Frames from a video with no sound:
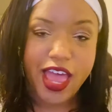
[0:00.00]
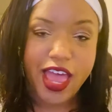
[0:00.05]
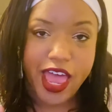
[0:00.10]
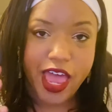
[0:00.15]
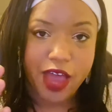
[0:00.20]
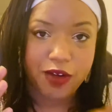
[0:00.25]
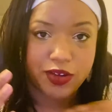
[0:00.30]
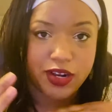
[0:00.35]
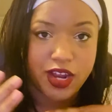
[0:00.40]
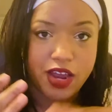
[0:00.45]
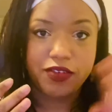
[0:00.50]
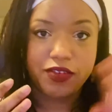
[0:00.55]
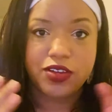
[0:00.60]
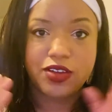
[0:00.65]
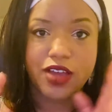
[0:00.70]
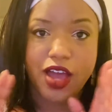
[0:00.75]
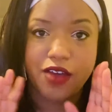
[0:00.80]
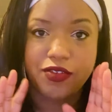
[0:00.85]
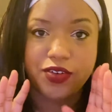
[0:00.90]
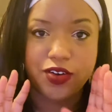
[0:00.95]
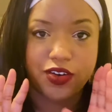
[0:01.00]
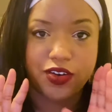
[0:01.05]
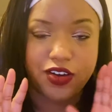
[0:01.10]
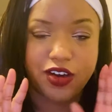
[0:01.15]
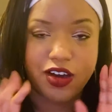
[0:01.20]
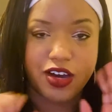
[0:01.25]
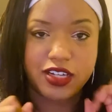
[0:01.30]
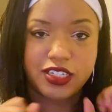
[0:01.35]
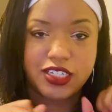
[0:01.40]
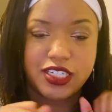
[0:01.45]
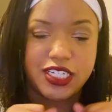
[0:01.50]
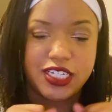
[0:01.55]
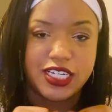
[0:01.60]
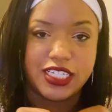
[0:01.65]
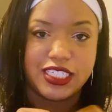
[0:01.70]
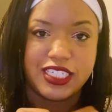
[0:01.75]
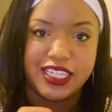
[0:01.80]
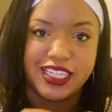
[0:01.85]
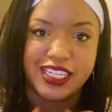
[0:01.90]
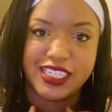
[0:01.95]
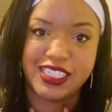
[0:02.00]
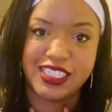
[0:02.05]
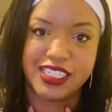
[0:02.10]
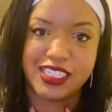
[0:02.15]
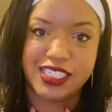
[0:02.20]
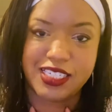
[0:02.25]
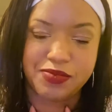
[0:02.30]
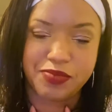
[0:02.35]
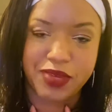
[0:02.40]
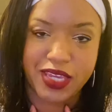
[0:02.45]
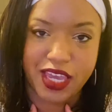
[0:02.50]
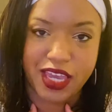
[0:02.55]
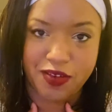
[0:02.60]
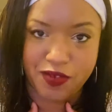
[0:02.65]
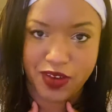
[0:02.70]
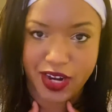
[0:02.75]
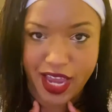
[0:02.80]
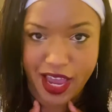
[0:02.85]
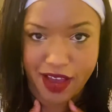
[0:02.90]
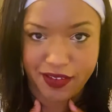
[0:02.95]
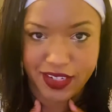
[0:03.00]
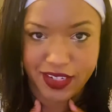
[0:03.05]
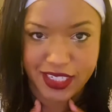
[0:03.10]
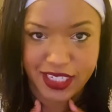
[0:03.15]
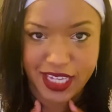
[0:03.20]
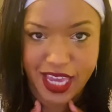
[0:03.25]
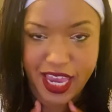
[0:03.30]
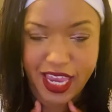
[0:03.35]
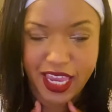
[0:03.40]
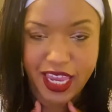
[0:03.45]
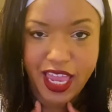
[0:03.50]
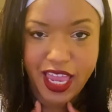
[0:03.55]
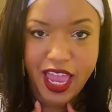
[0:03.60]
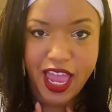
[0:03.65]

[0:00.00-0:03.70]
and whatever you have going on to just listen to me and what I have to say